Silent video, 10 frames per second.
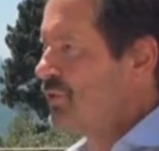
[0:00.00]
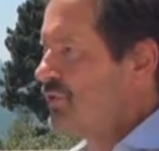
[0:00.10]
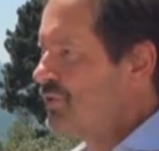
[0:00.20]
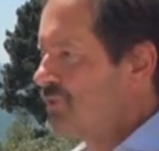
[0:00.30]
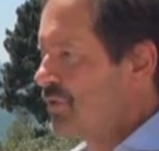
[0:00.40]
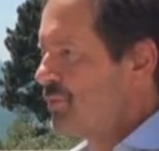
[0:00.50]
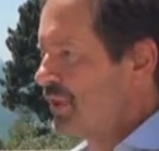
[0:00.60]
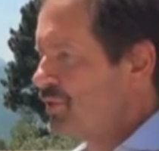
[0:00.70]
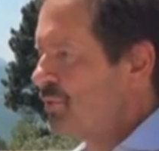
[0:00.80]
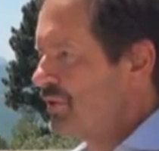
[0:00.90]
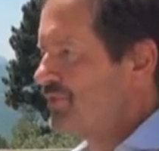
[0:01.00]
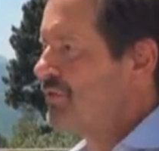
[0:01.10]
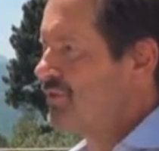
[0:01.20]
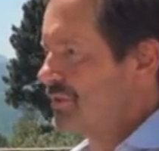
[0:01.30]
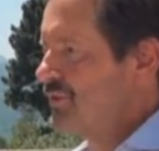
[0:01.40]
evolutionary
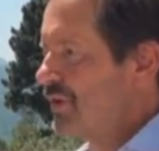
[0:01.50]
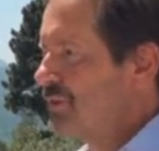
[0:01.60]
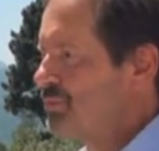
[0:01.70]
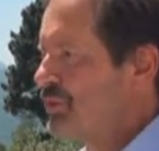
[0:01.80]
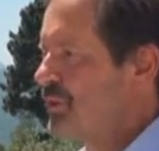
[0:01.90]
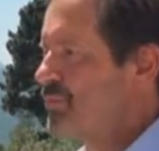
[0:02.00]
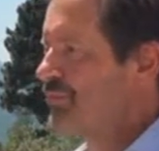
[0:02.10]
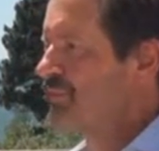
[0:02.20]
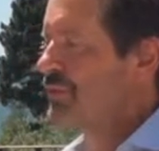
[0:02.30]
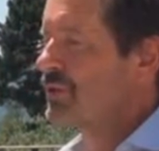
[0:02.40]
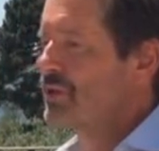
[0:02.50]
pathways to solve that problem